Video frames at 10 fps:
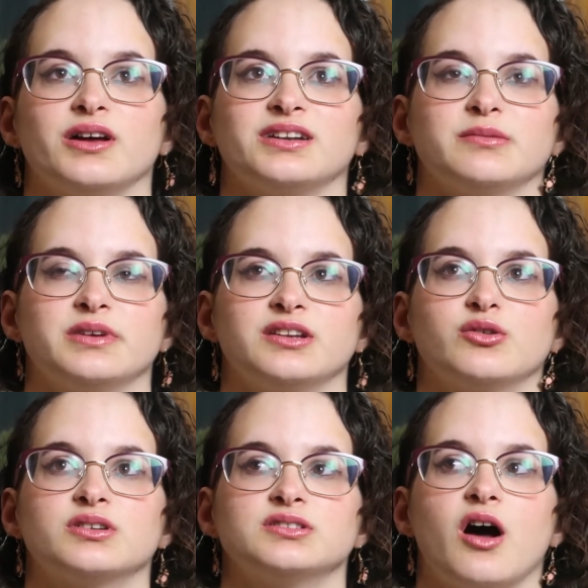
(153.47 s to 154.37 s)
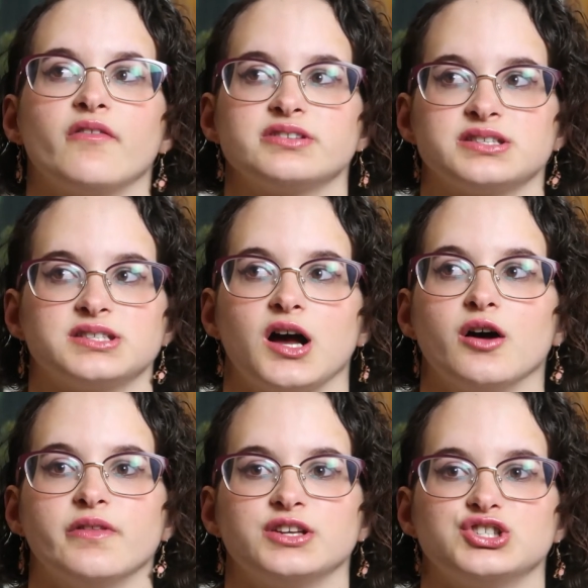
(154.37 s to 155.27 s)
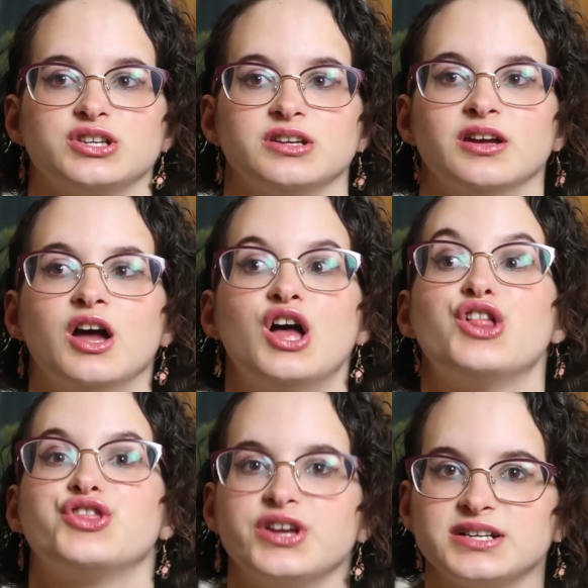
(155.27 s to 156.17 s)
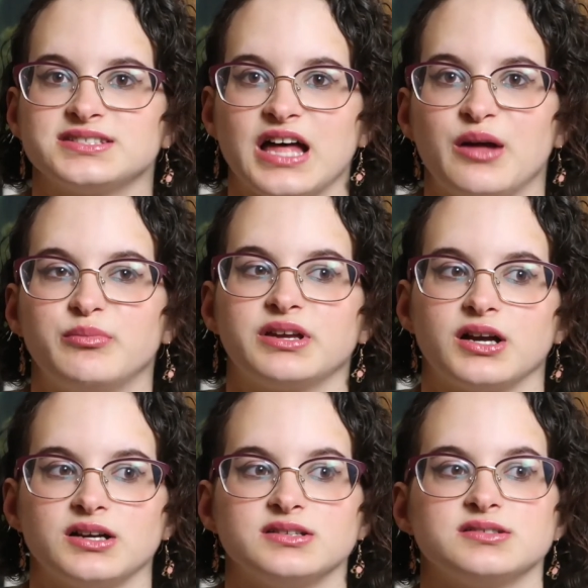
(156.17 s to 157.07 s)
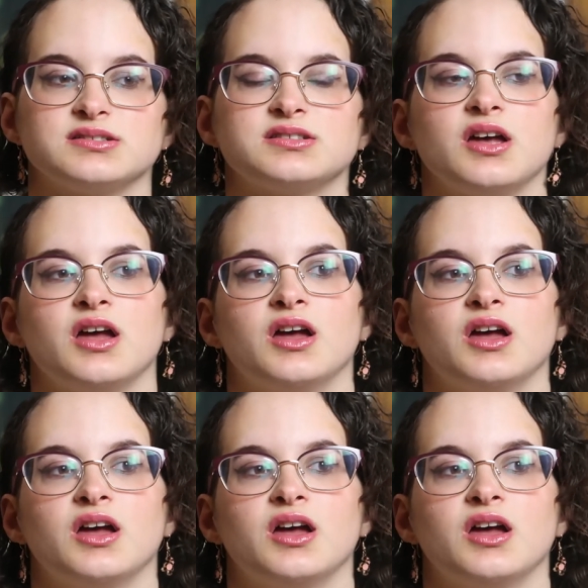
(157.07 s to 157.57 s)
And I mean, you can obviously tell that she thinks that because,